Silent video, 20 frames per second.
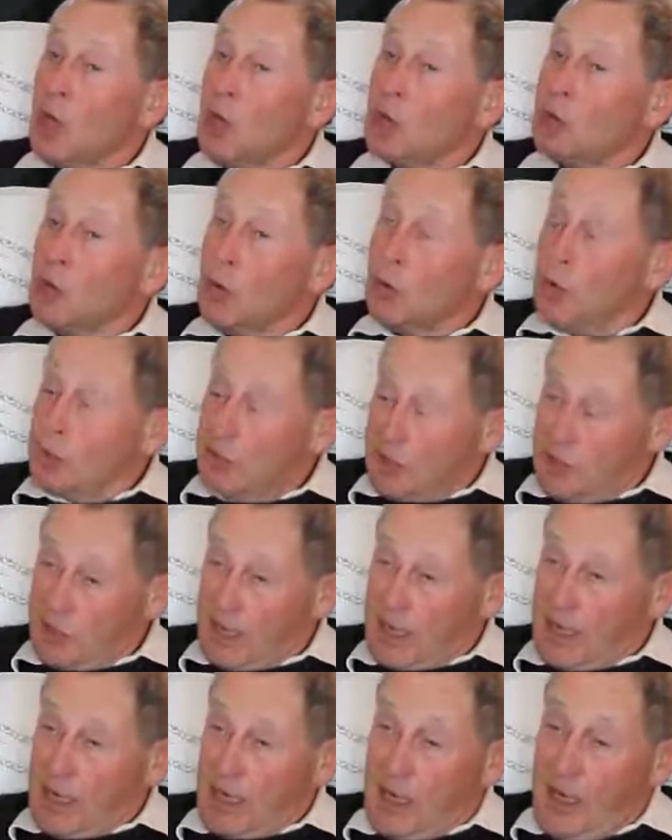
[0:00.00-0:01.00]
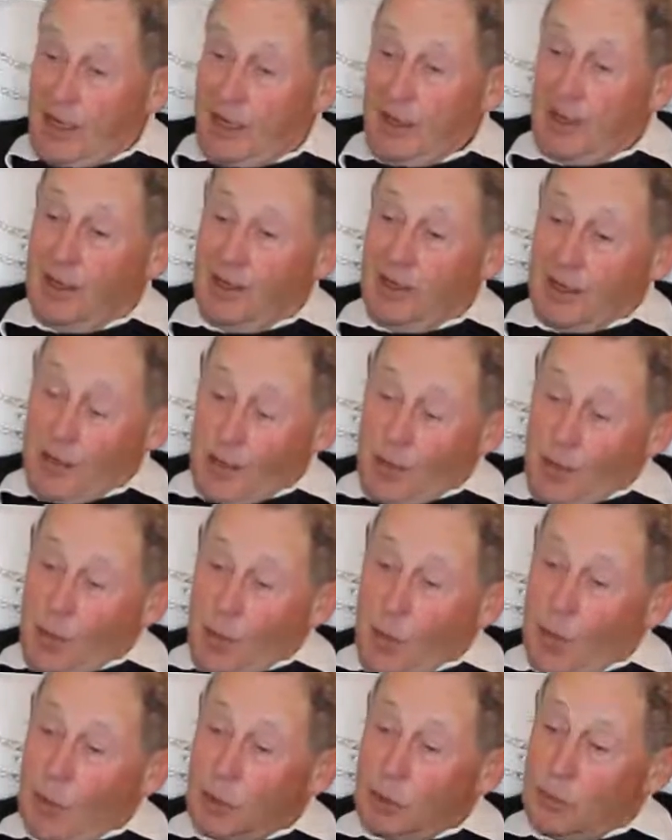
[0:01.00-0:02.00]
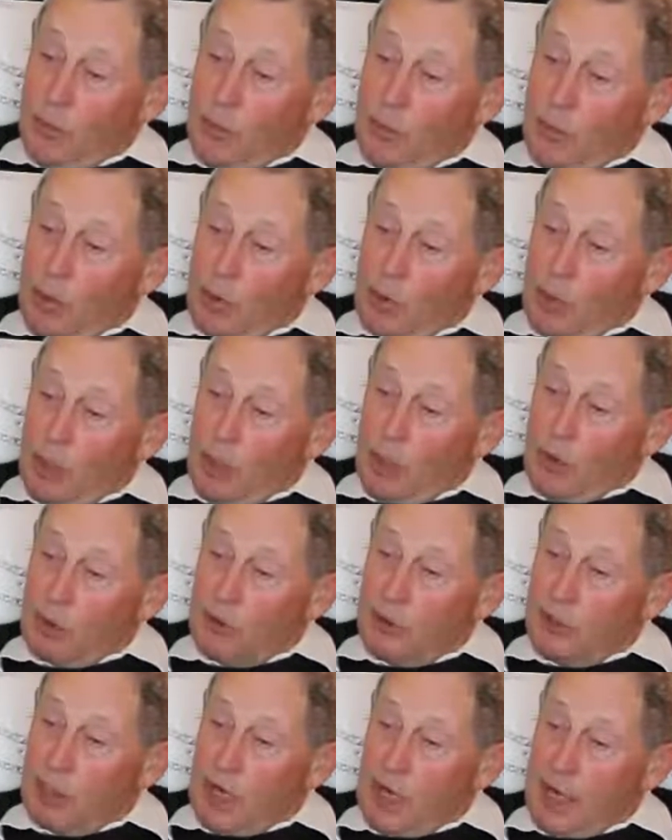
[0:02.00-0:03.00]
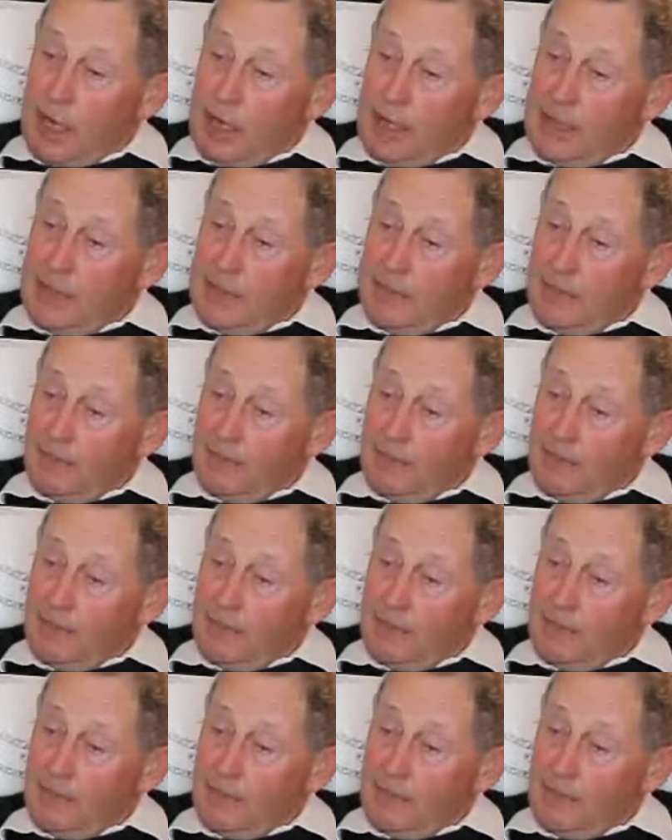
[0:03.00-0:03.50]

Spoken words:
So this thing was brought alongside,